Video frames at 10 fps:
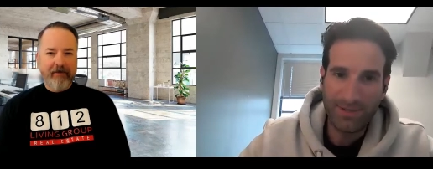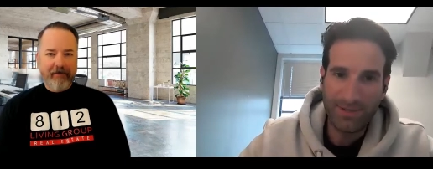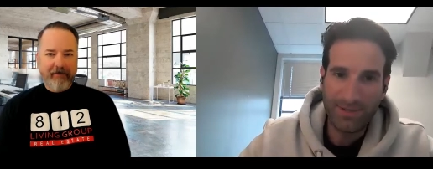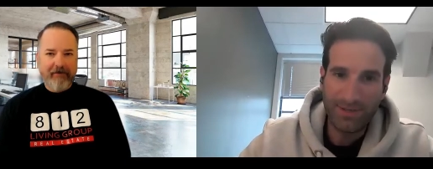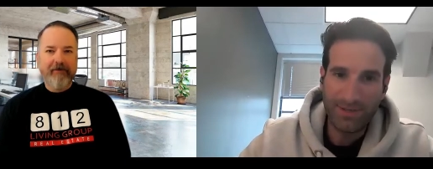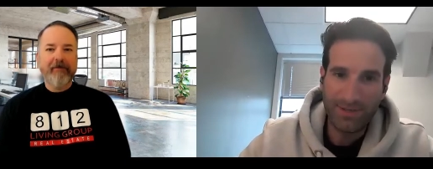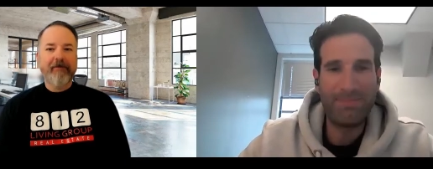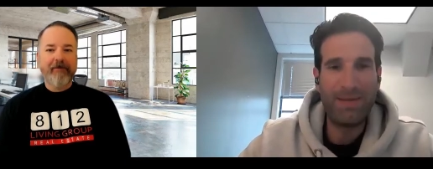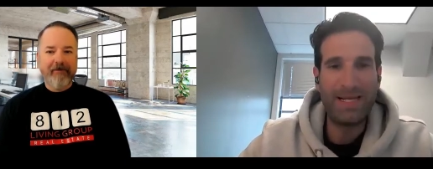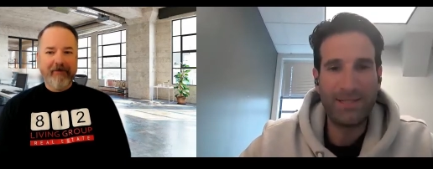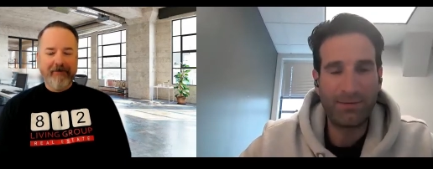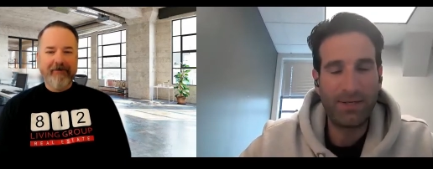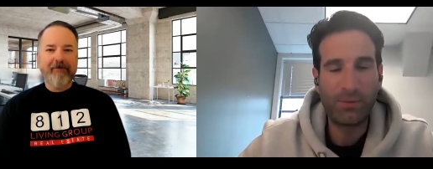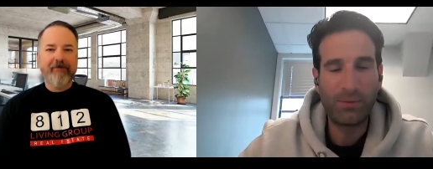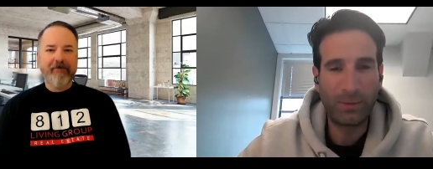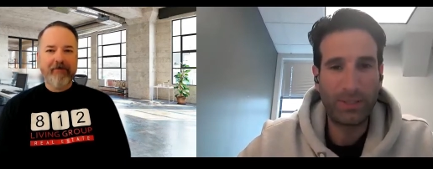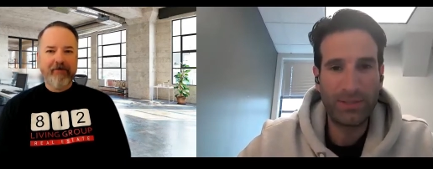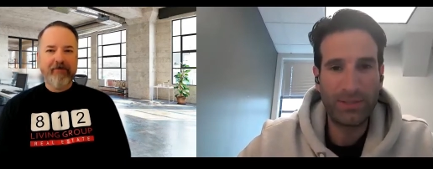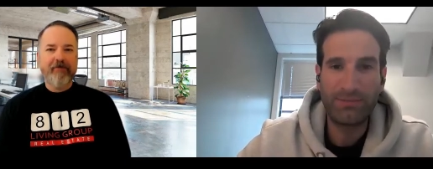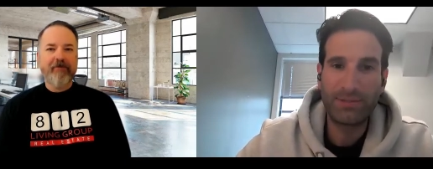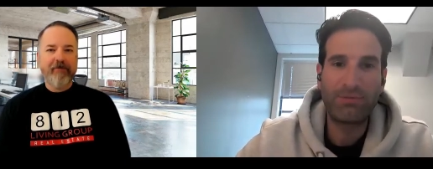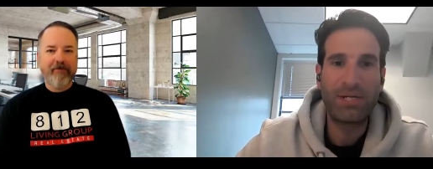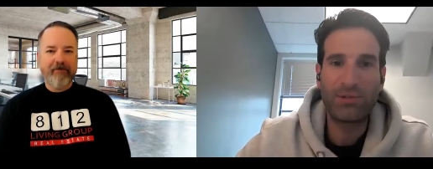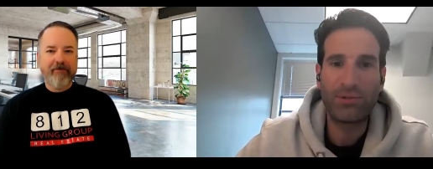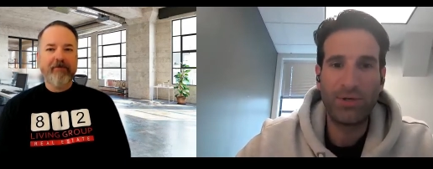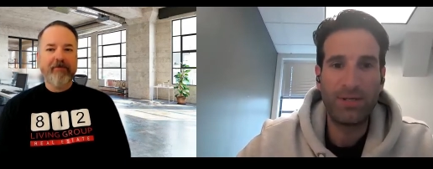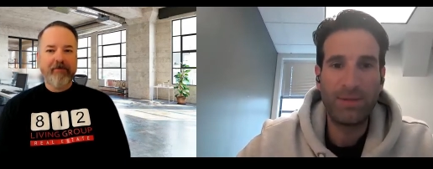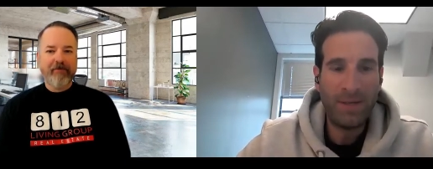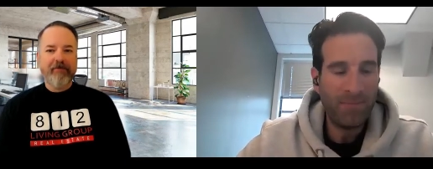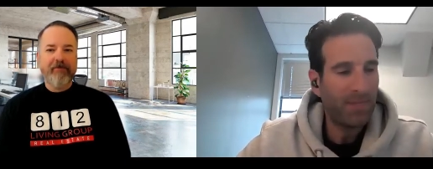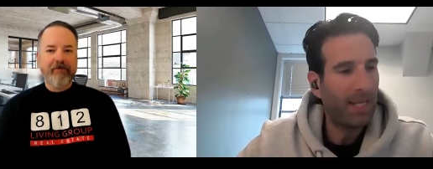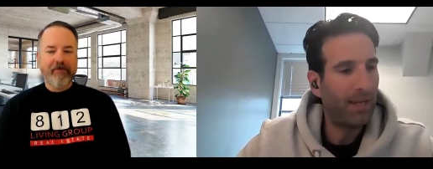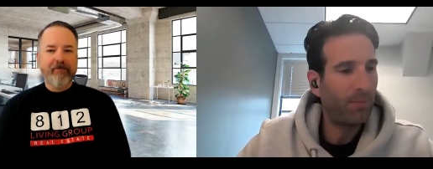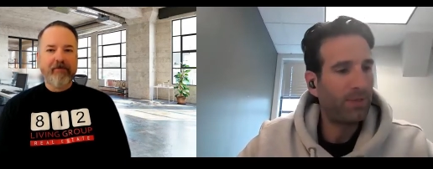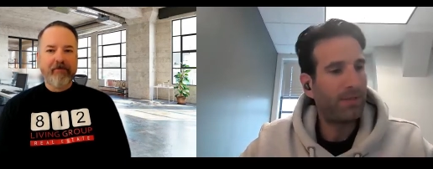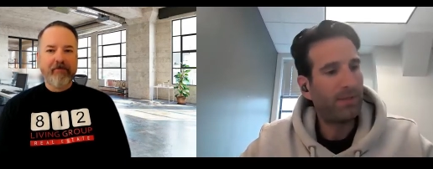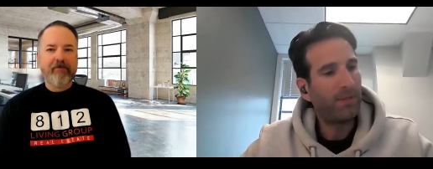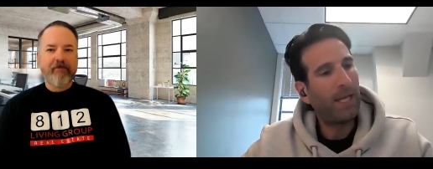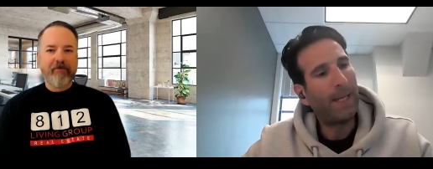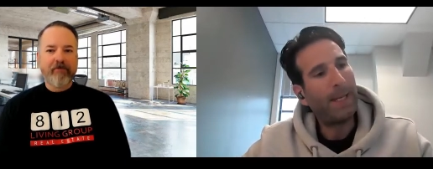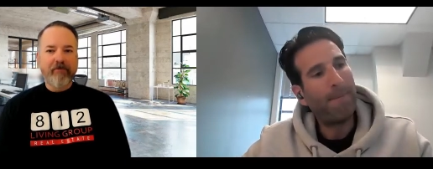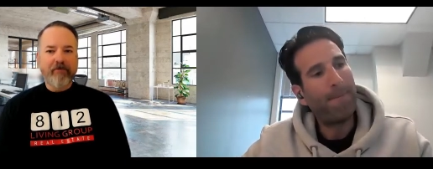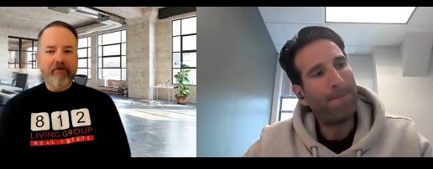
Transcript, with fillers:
Speaker 1: That's what we base it around. We're a quick service restaurant, and we're um,